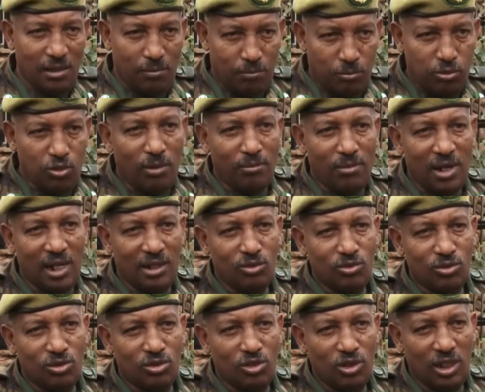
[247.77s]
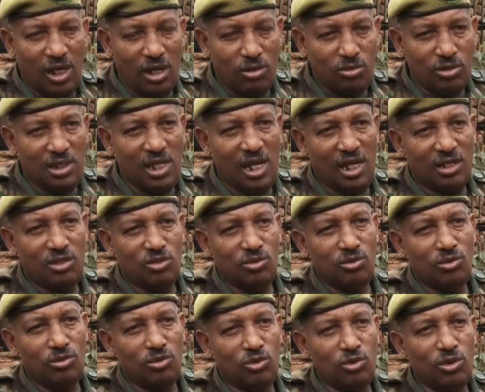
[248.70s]
the poor man who's going out there
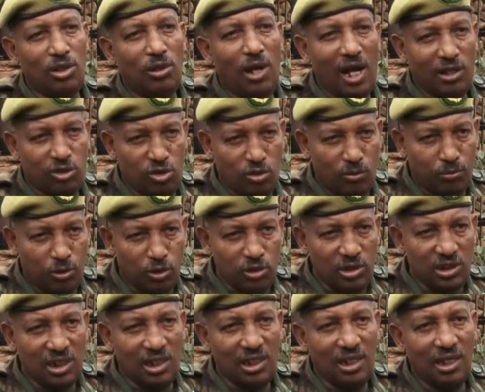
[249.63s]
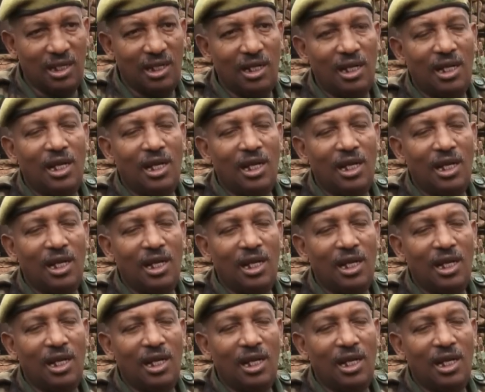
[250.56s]
to do the actual poaching,